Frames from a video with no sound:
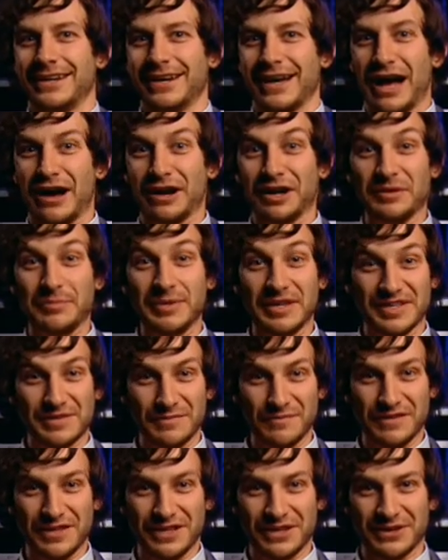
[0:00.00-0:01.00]
I'm going to pick some
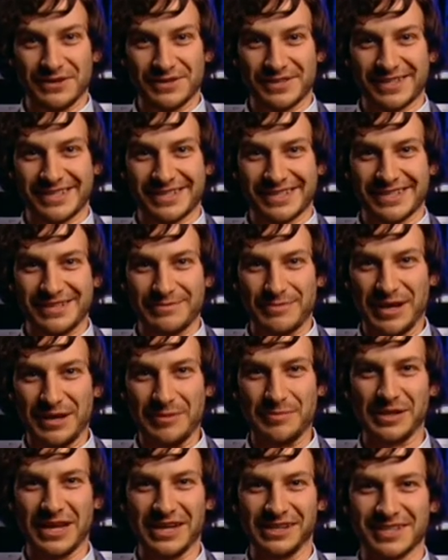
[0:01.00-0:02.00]
videos, make a
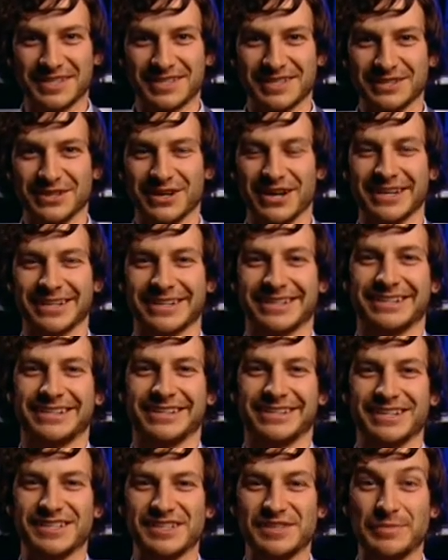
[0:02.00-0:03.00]
playlist tonight.
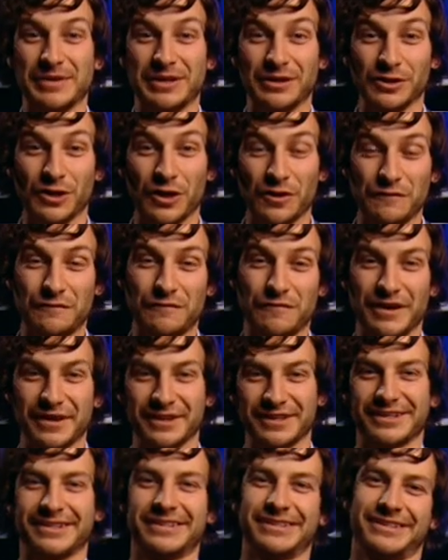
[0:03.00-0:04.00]
This has been a lot of
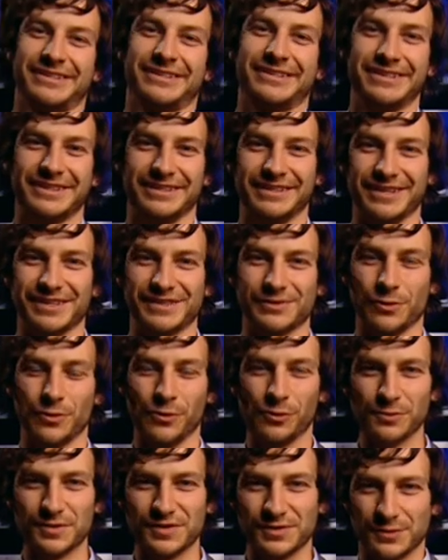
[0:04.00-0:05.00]
fun. There's
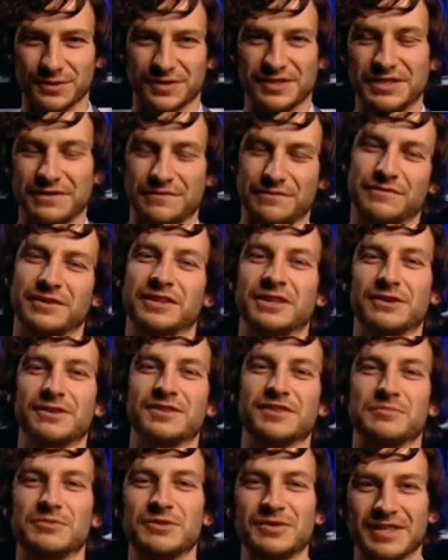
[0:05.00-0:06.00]
all sorts of different videos
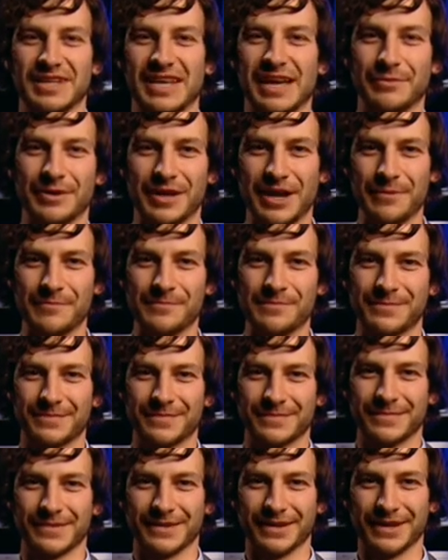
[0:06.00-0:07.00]
and music coming up.
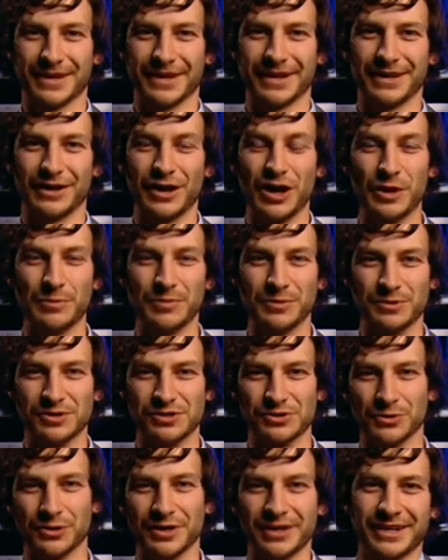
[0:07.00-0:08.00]
I hope you
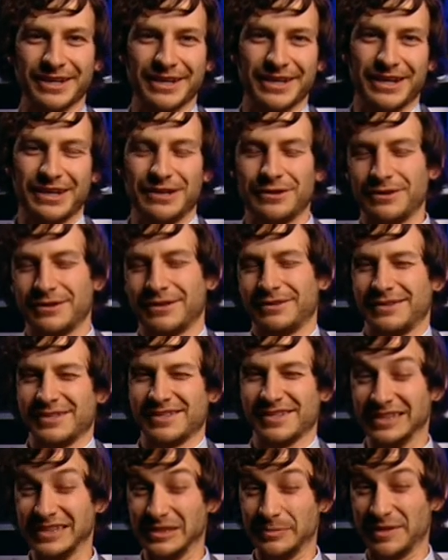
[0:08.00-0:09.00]
enjoy. It's
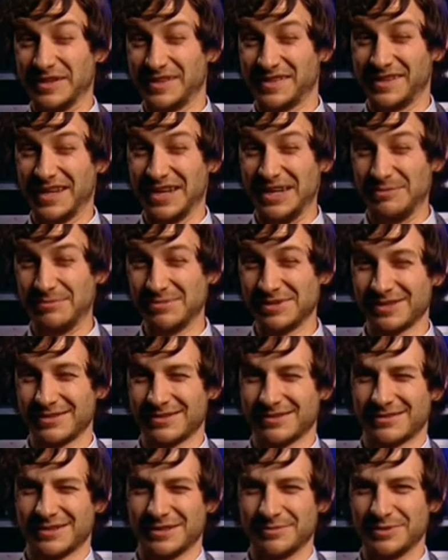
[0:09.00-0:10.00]
a little bit themed,
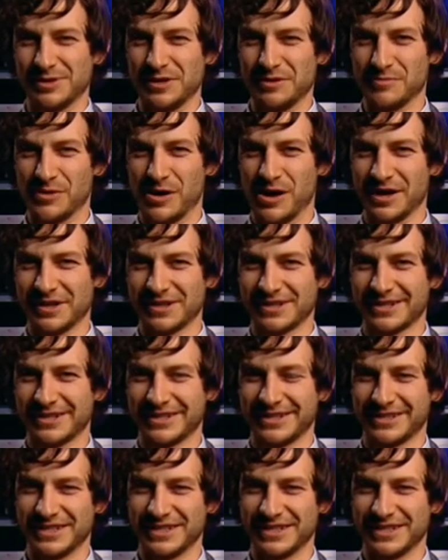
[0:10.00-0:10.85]
hope you don't mind.